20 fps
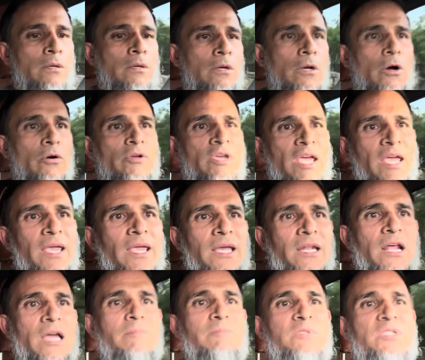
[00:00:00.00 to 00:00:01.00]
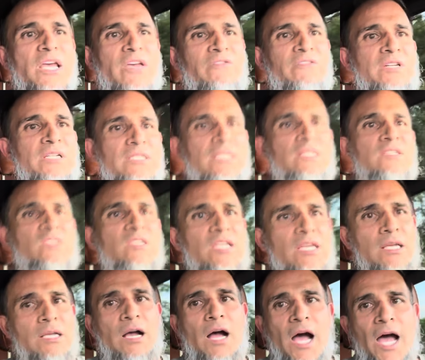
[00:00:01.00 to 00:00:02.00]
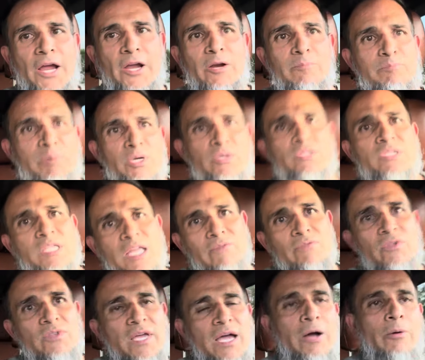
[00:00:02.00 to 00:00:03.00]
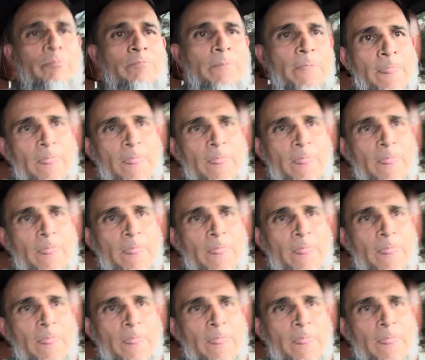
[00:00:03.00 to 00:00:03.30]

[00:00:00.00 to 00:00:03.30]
Okay, and I'm definitely seeing a higher boost level now.